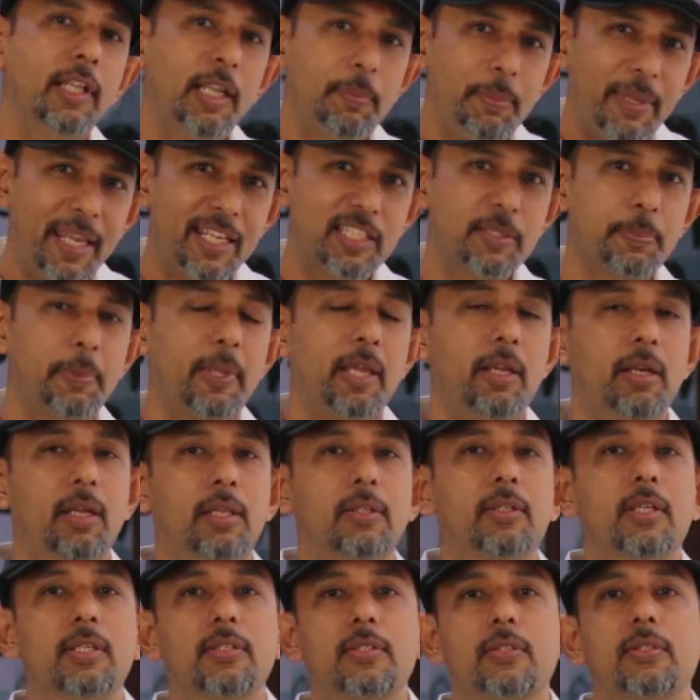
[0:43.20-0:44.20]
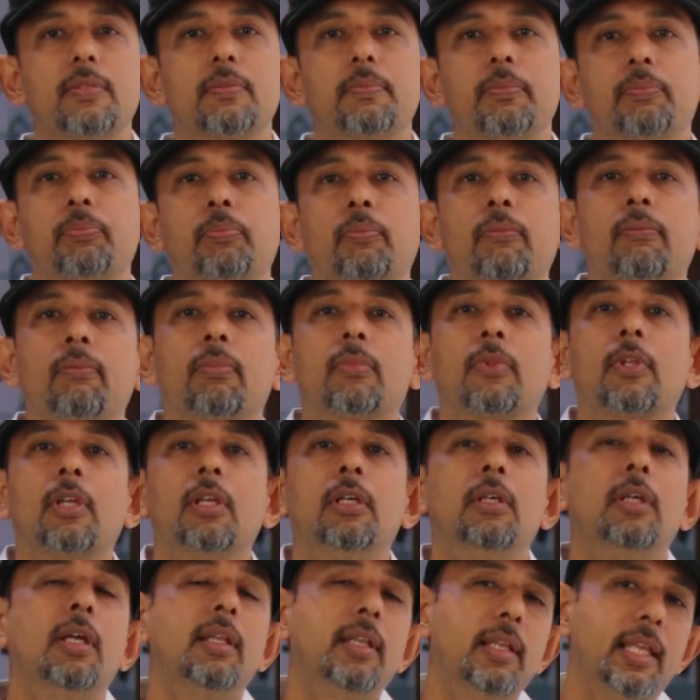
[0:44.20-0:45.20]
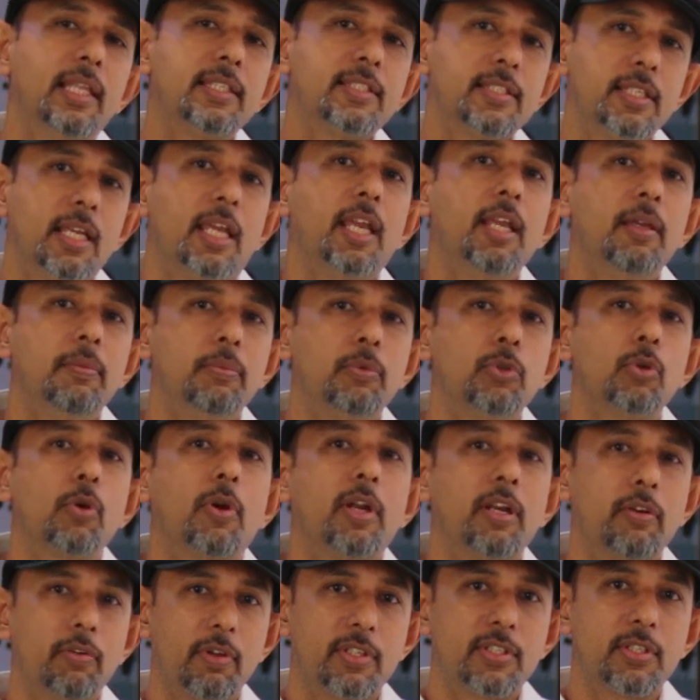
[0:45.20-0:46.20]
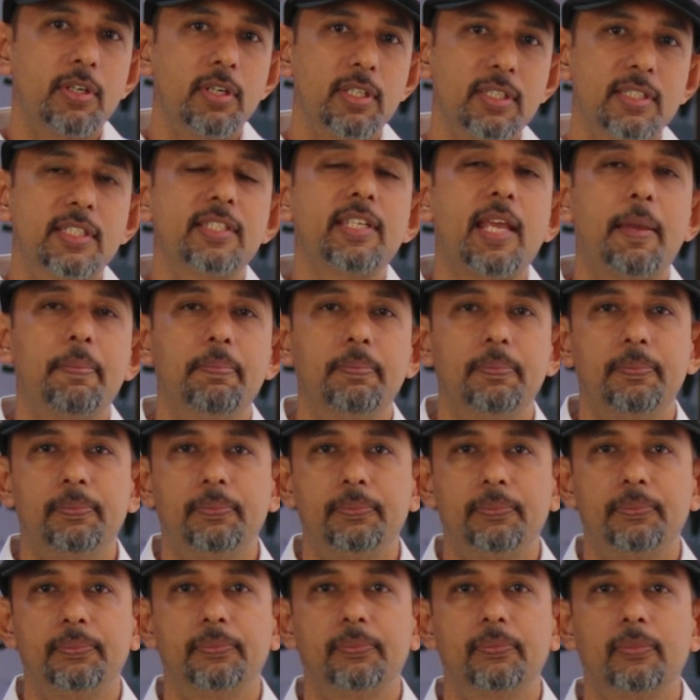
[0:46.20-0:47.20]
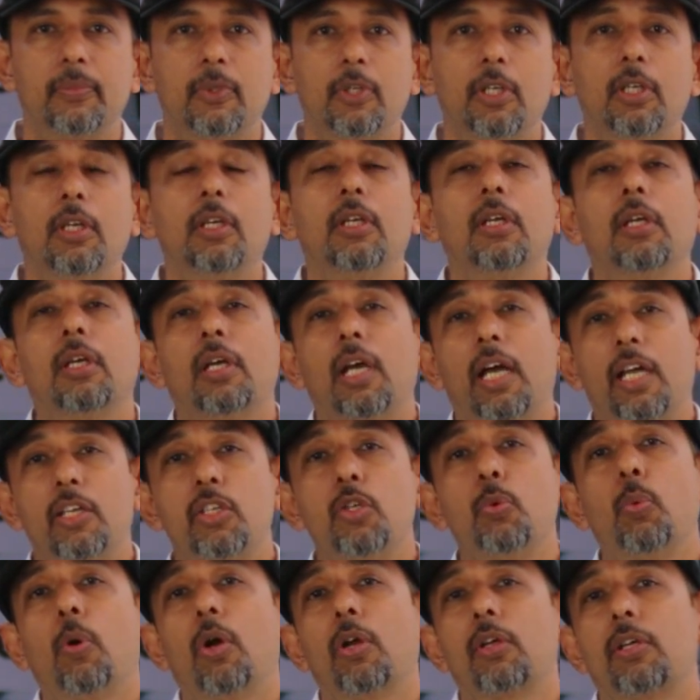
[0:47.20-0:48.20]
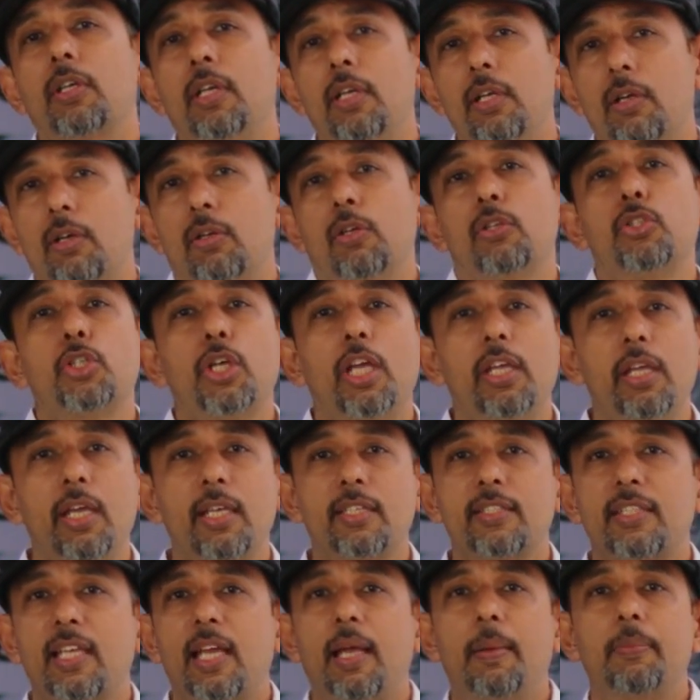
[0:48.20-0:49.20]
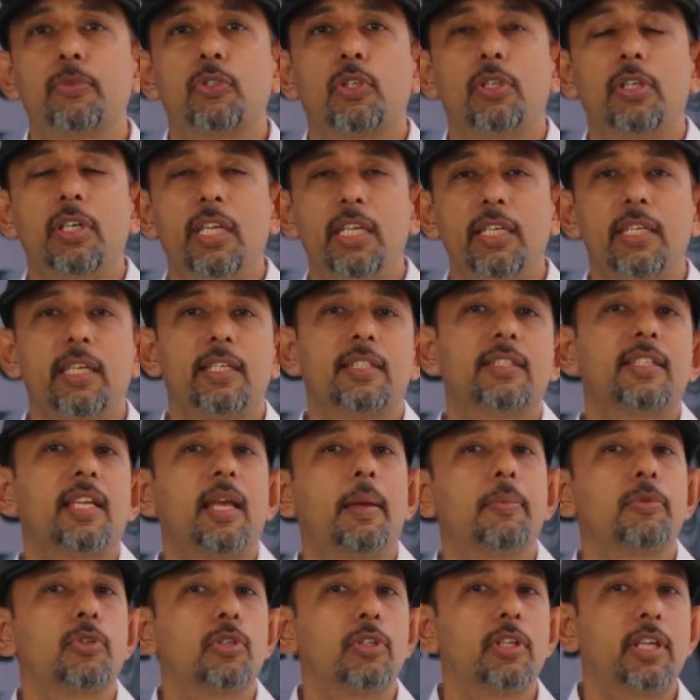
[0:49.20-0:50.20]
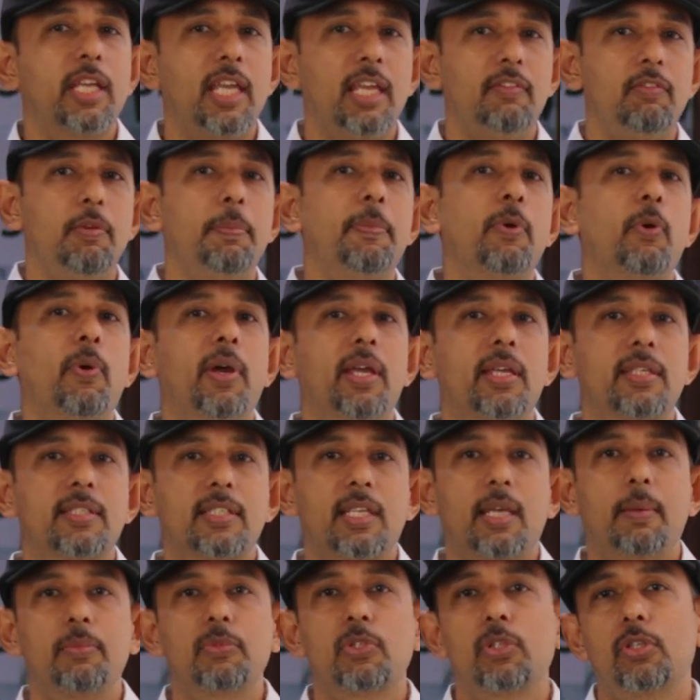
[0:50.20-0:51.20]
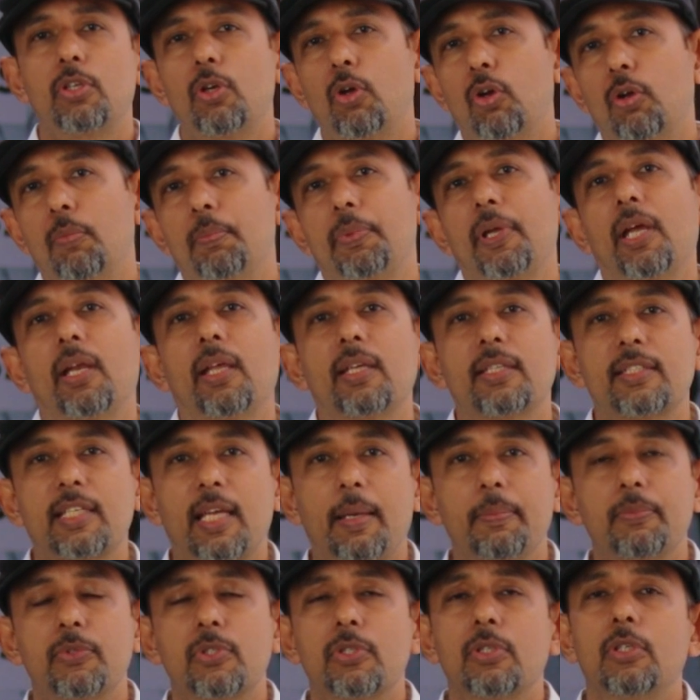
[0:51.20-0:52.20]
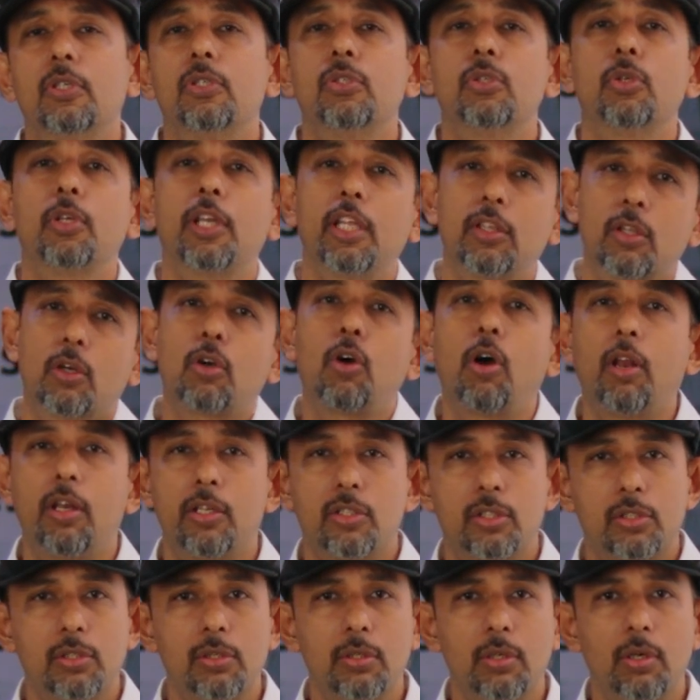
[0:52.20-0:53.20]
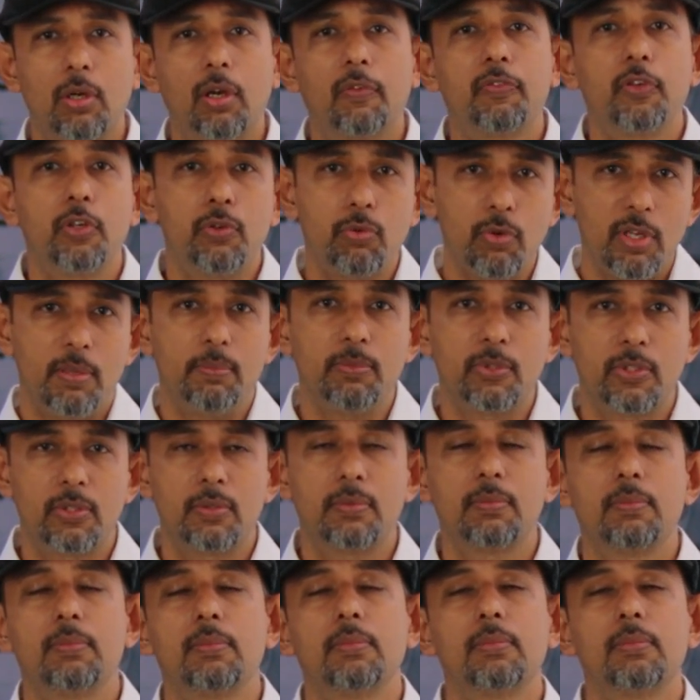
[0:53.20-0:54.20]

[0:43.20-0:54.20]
Let me explain on this. Let's say you're interested in STEM and you want to clear your JEE exams or the NEET exams or the KVPY exams, the Olympiad exams to get the college of your dreams.